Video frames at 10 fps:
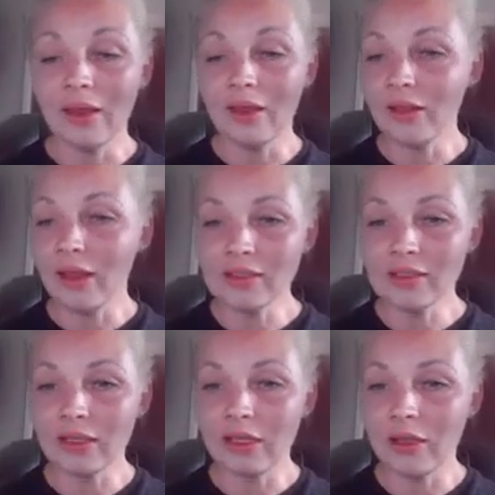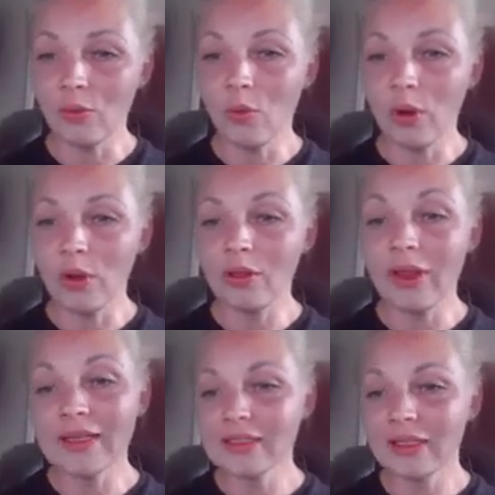And lastly,
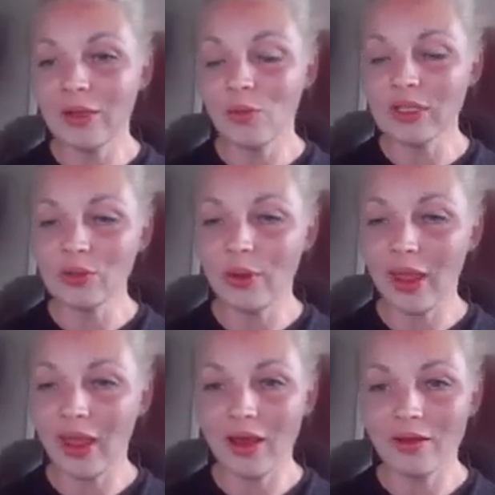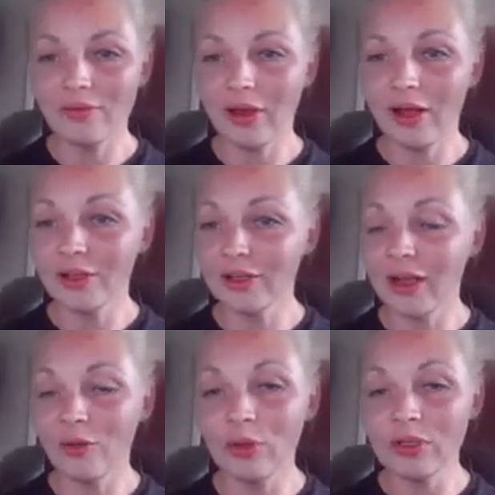once we have all
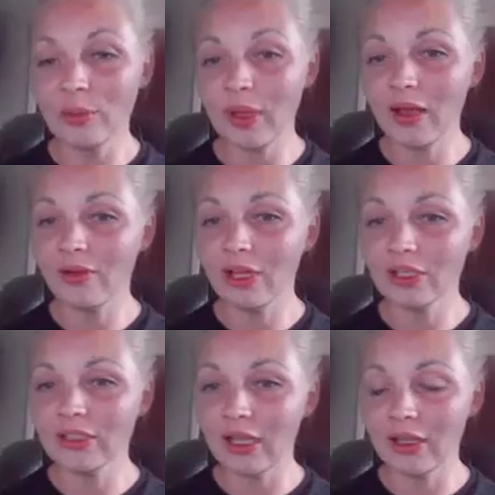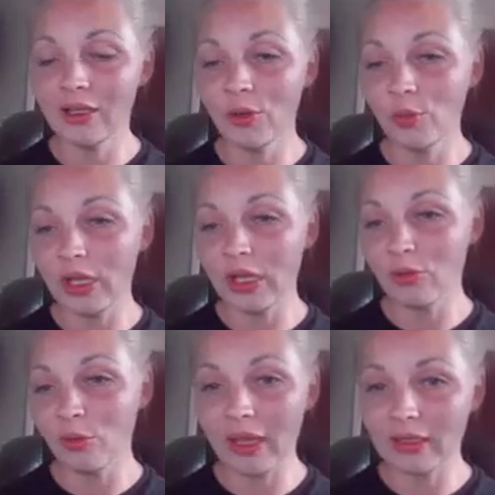our data, we
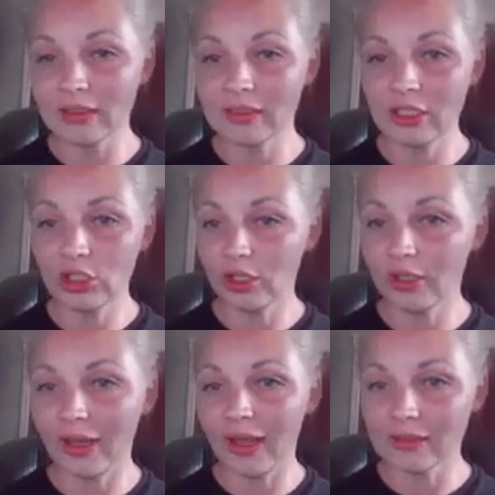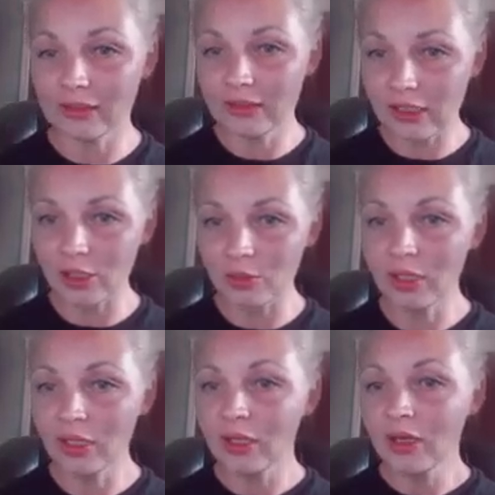will make a decision as a team.
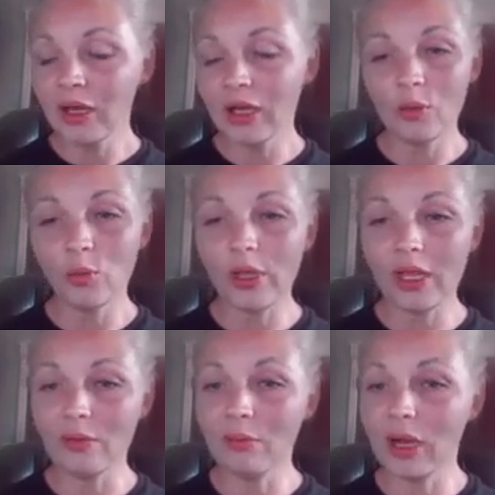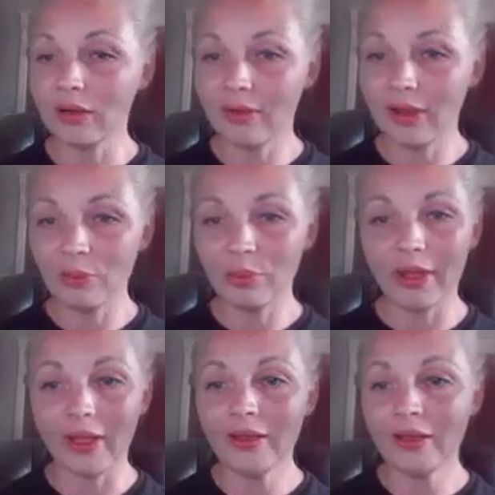We can modify the
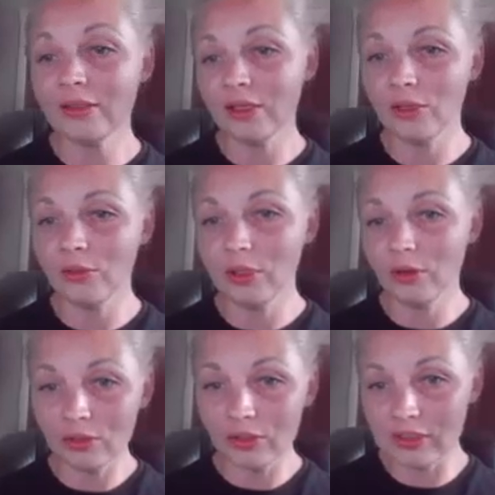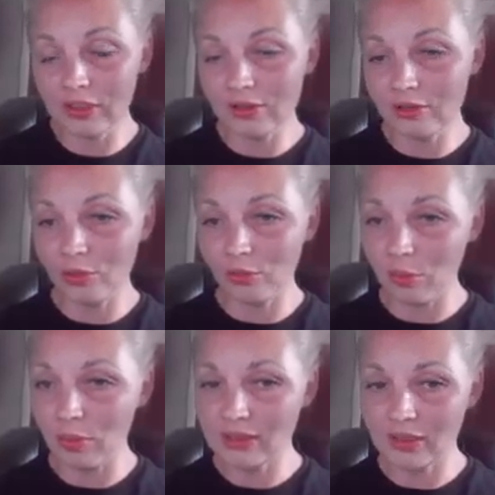plan, continue it, or discontinue
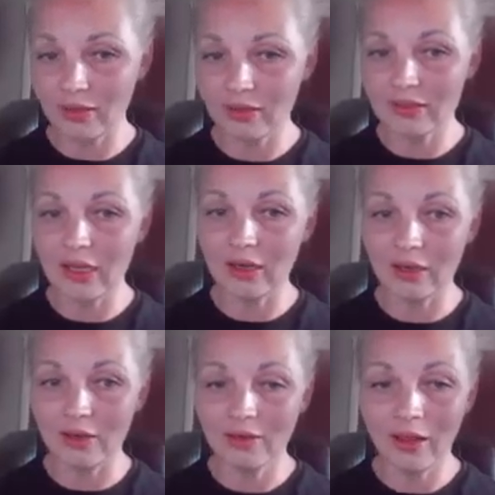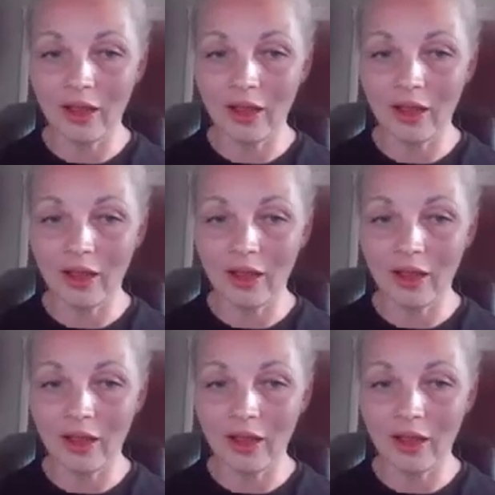it based on the data.